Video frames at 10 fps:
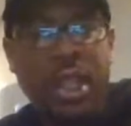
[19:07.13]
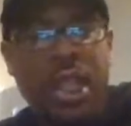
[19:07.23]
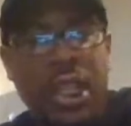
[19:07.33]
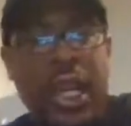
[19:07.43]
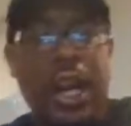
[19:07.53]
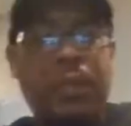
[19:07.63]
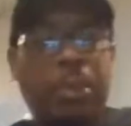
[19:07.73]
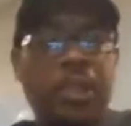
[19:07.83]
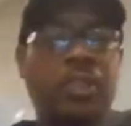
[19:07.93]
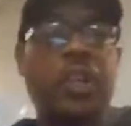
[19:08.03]
They have a
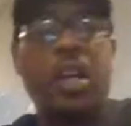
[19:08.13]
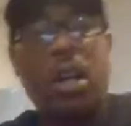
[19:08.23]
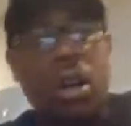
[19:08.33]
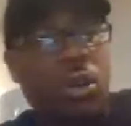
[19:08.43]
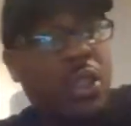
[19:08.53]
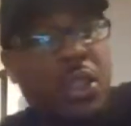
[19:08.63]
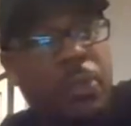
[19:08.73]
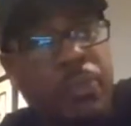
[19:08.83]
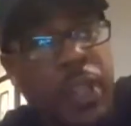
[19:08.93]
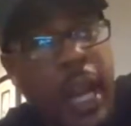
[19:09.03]
picture of her holding some
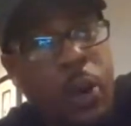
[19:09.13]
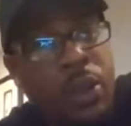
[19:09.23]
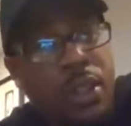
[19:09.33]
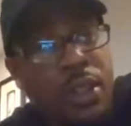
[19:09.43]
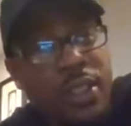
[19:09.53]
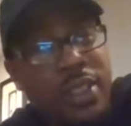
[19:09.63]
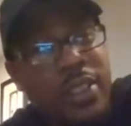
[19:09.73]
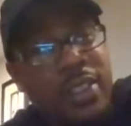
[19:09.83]
flowers.